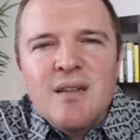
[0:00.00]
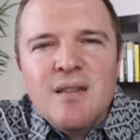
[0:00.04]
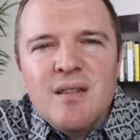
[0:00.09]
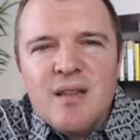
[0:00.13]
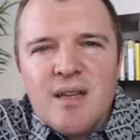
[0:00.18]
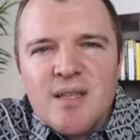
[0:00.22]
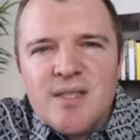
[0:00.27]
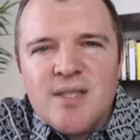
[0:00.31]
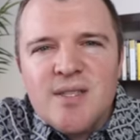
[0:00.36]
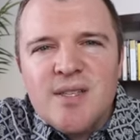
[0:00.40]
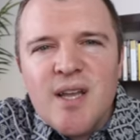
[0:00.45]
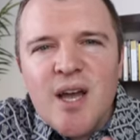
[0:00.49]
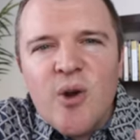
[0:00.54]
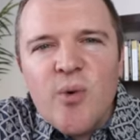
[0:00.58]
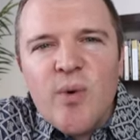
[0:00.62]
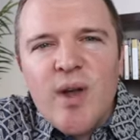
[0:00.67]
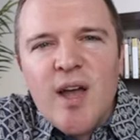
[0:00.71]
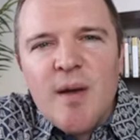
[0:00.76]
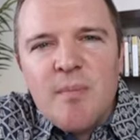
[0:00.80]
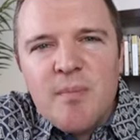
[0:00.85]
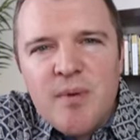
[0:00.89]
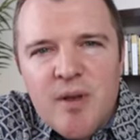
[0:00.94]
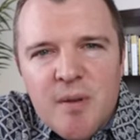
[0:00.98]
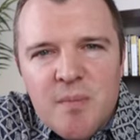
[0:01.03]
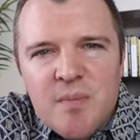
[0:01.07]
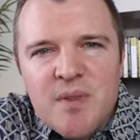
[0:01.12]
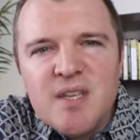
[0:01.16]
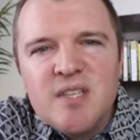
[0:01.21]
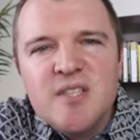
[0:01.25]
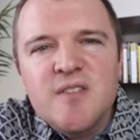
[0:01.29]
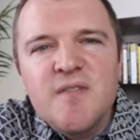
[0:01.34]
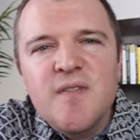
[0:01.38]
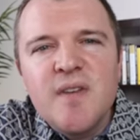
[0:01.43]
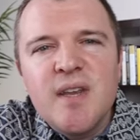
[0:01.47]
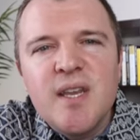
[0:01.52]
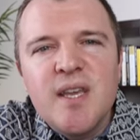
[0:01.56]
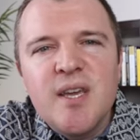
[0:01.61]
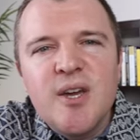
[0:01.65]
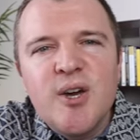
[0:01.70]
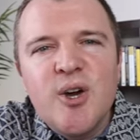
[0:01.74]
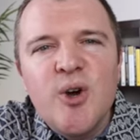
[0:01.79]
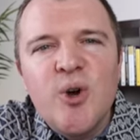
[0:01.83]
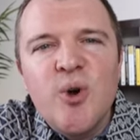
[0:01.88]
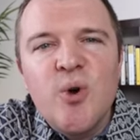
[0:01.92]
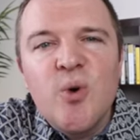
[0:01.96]
Let's now wrap up this
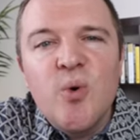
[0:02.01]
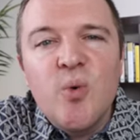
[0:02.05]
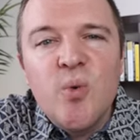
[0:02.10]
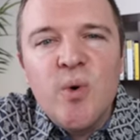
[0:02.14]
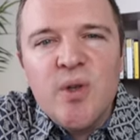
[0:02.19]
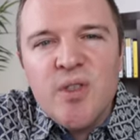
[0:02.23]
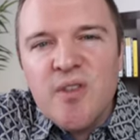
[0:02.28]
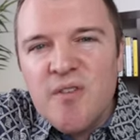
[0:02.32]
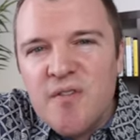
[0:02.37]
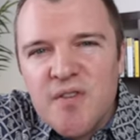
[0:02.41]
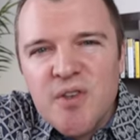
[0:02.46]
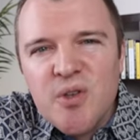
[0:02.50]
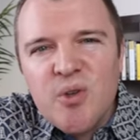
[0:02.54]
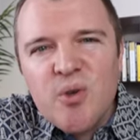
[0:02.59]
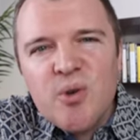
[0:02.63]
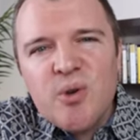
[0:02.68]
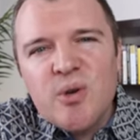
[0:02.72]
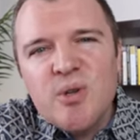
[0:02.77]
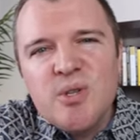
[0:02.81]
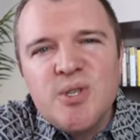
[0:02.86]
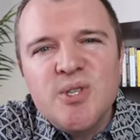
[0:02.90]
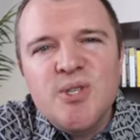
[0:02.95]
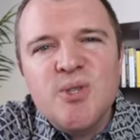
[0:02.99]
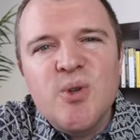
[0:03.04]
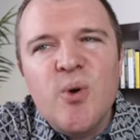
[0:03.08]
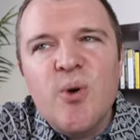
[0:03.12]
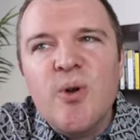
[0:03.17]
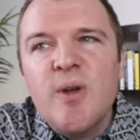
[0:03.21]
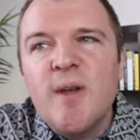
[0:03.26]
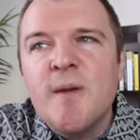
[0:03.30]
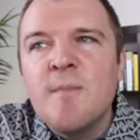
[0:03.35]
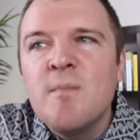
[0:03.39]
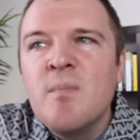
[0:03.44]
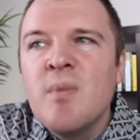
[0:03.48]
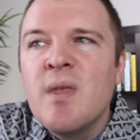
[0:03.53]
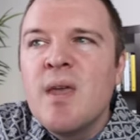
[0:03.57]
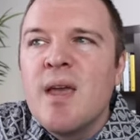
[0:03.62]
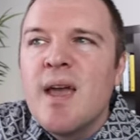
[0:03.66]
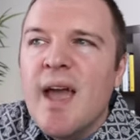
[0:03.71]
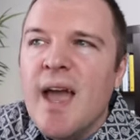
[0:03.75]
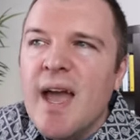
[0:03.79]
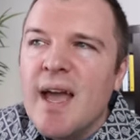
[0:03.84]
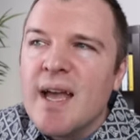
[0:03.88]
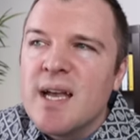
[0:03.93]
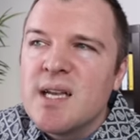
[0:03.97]
video with a feel-good story,
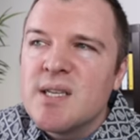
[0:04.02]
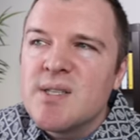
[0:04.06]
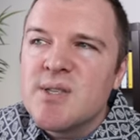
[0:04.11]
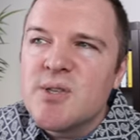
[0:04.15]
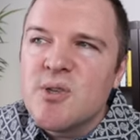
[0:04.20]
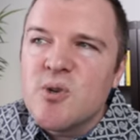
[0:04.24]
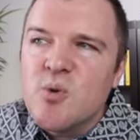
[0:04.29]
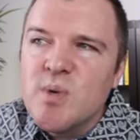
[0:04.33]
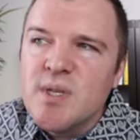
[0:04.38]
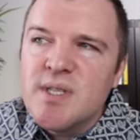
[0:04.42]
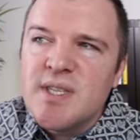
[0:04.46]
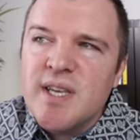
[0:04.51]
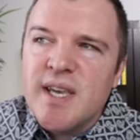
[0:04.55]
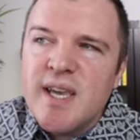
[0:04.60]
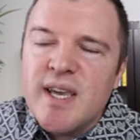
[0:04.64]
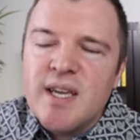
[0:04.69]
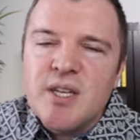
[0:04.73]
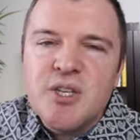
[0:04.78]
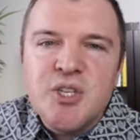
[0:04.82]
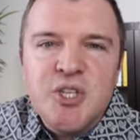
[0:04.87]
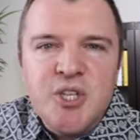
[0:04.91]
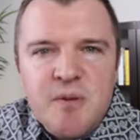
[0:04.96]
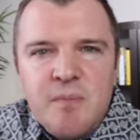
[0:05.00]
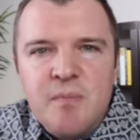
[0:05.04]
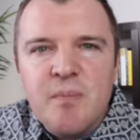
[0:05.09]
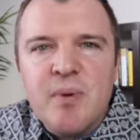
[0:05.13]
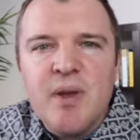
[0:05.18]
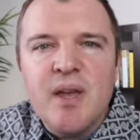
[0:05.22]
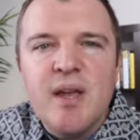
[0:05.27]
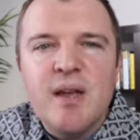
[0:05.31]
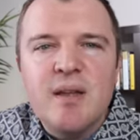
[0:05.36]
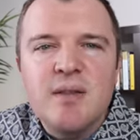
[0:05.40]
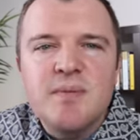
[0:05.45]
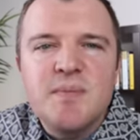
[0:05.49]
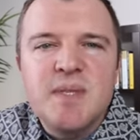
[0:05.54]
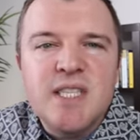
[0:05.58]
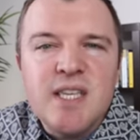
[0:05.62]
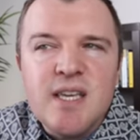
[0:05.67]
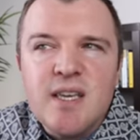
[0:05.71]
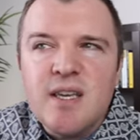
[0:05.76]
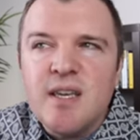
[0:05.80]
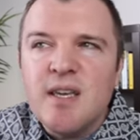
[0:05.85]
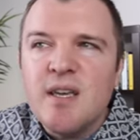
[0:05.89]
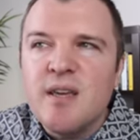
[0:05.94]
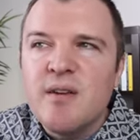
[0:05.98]
as there was a
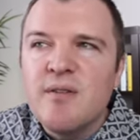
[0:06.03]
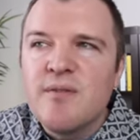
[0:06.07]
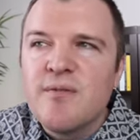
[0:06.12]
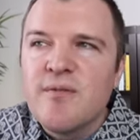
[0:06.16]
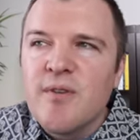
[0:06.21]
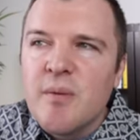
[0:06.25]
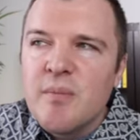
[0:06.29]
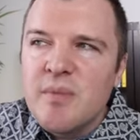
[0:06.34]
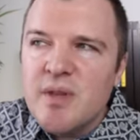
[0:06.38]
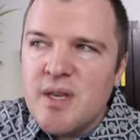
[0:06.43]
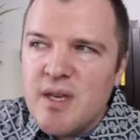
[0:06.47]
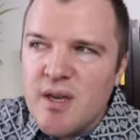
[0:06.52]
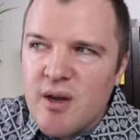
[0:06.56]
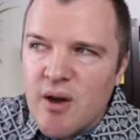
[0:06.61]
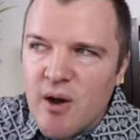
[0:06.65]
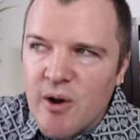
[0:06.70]
chimpanzee from the